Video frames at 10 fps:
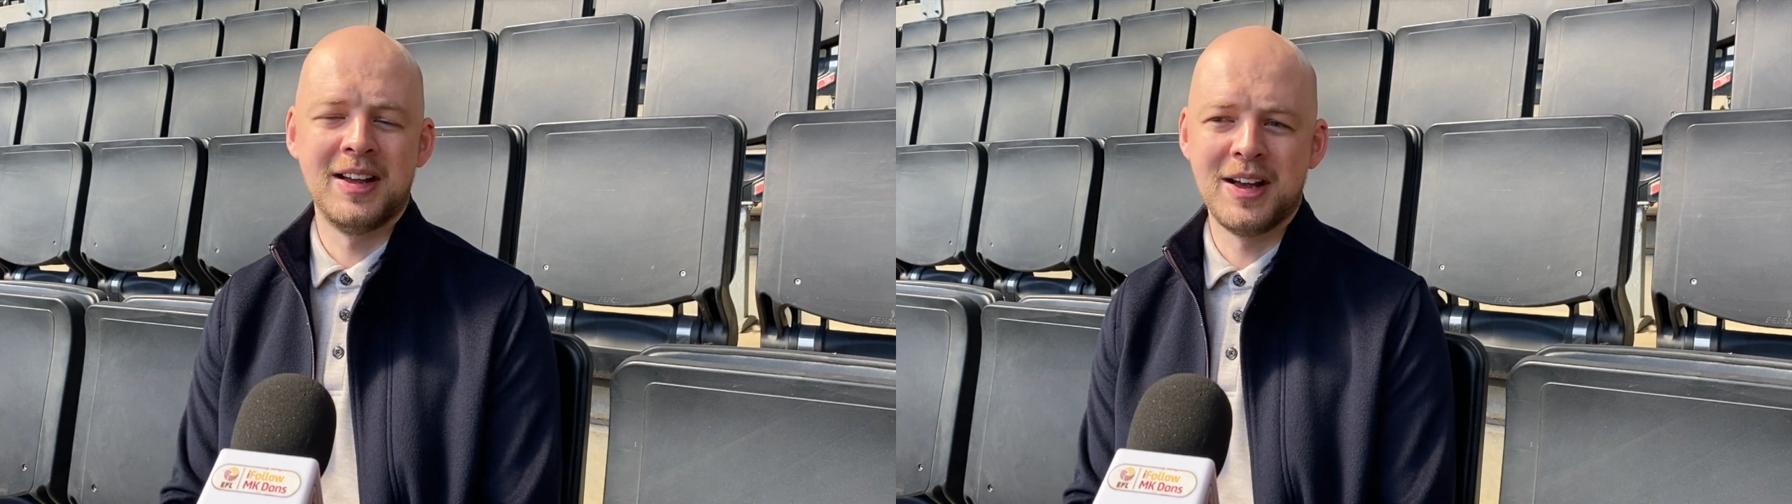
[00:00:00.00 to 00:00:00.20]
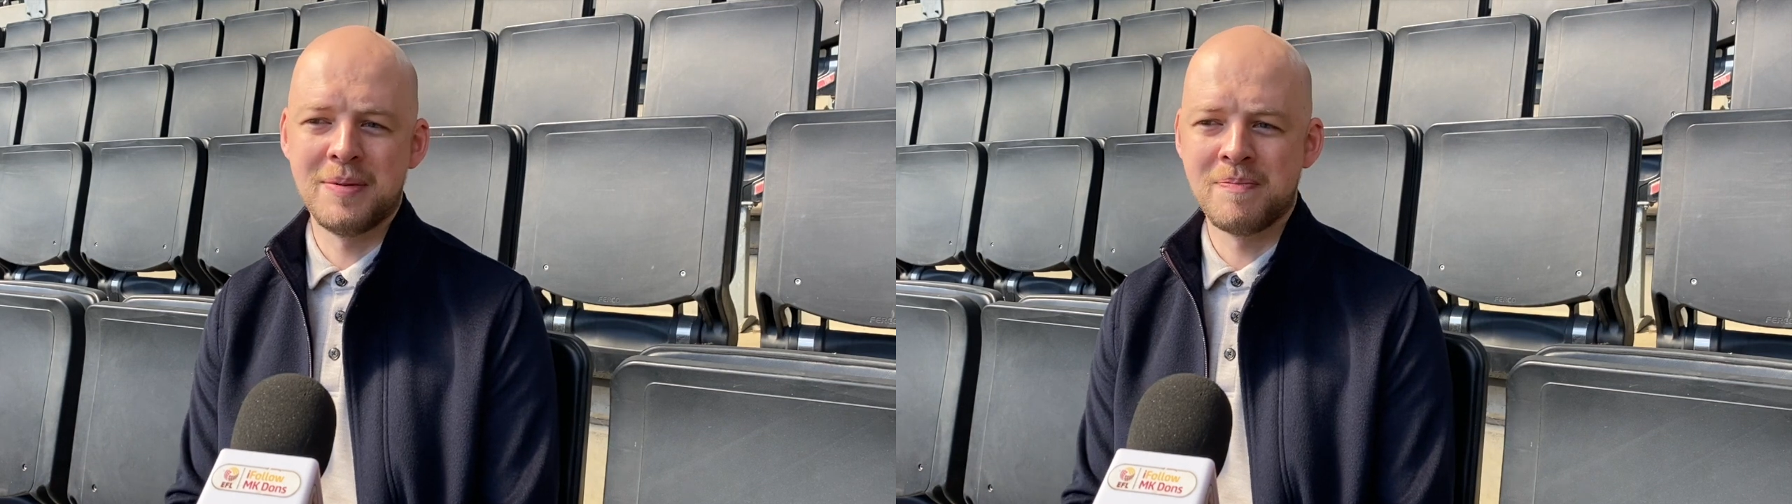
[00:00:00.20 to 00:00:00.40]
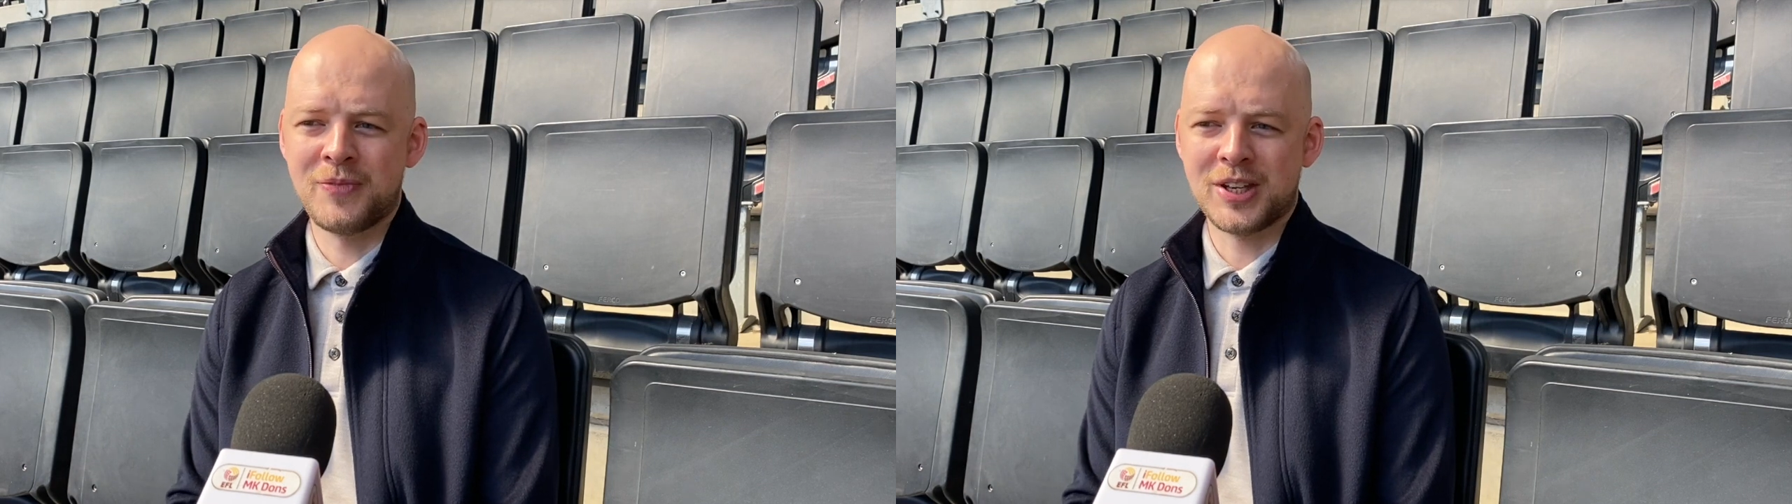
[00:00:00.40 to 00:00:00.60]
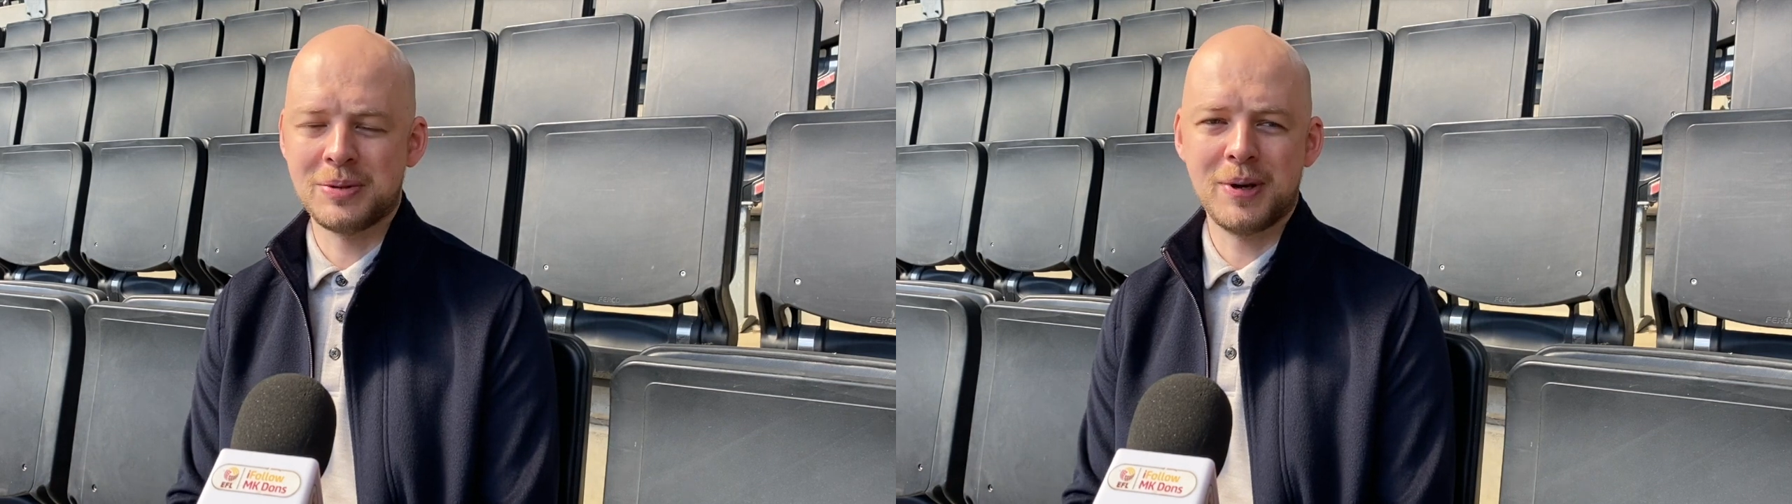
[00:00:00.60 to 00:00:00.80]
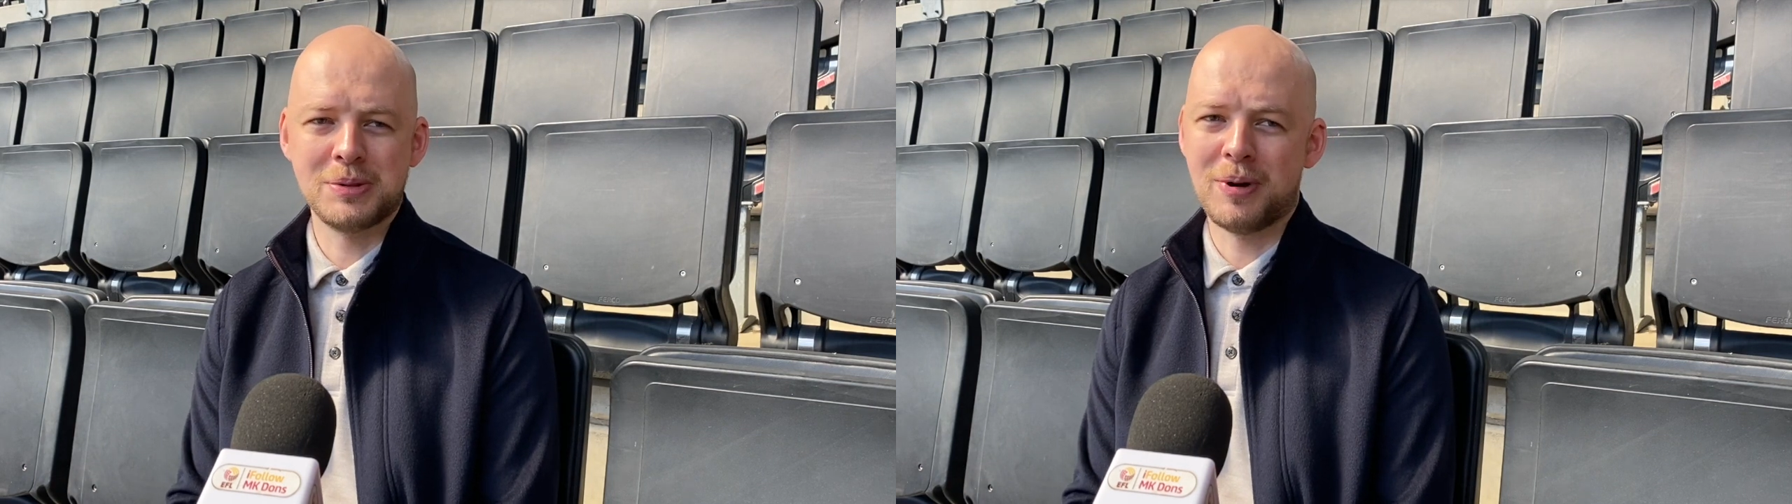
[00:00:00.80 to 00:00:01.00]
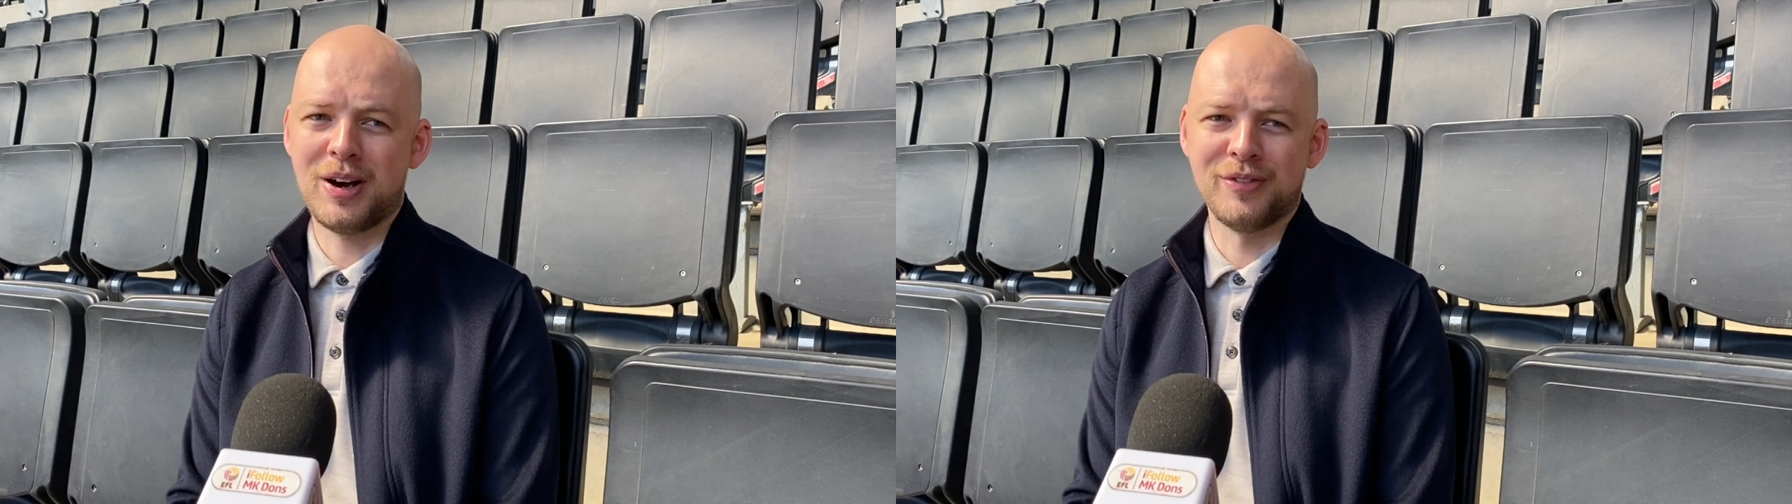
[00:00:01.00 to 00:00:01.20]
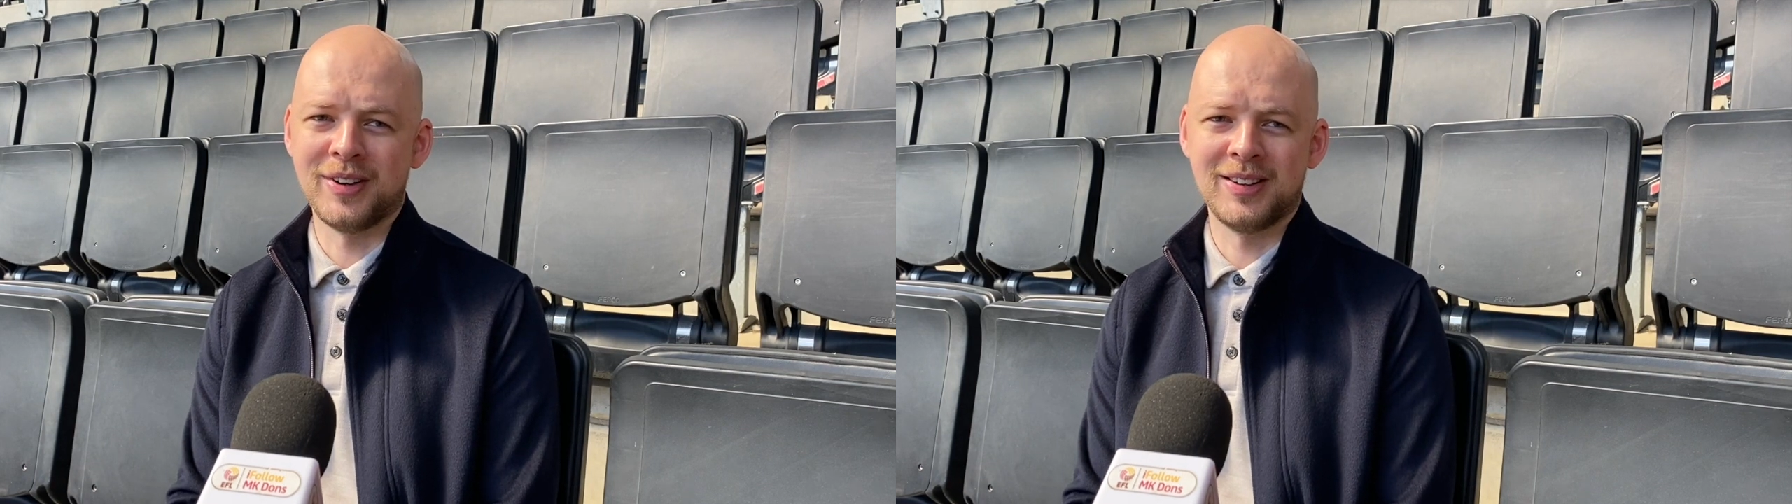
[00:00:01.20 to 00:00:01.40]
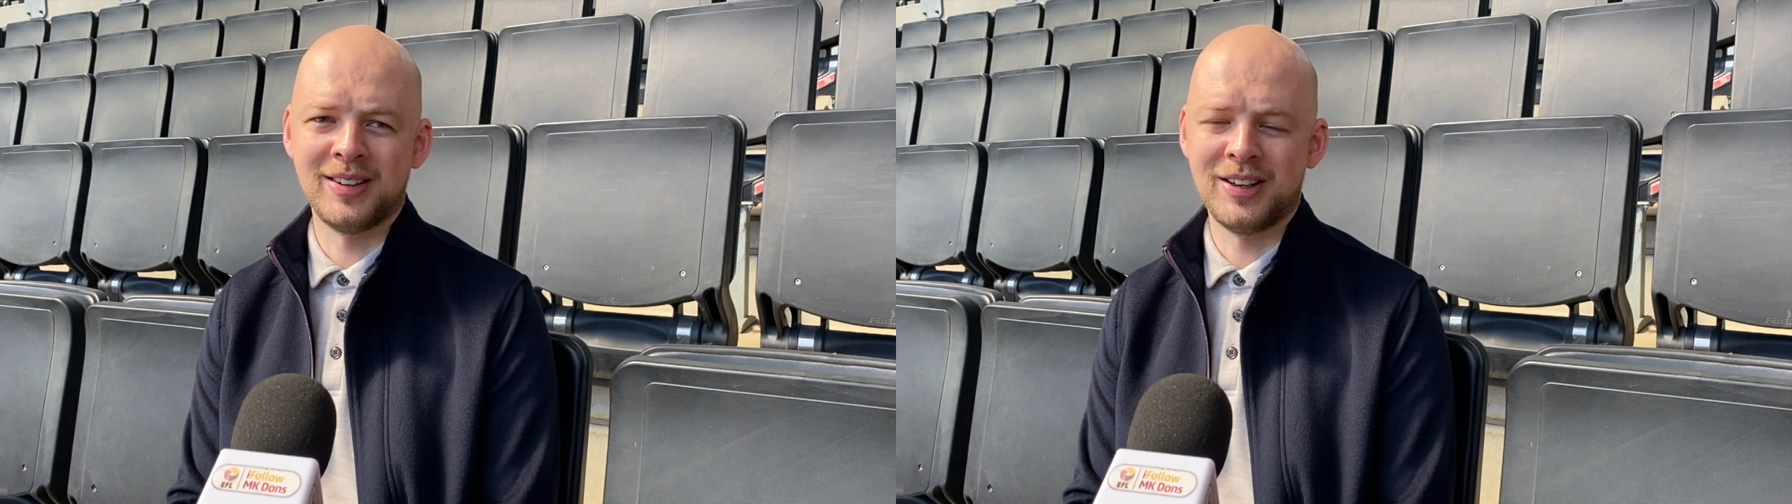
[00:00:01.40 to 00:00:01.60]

um, that's the best part of it.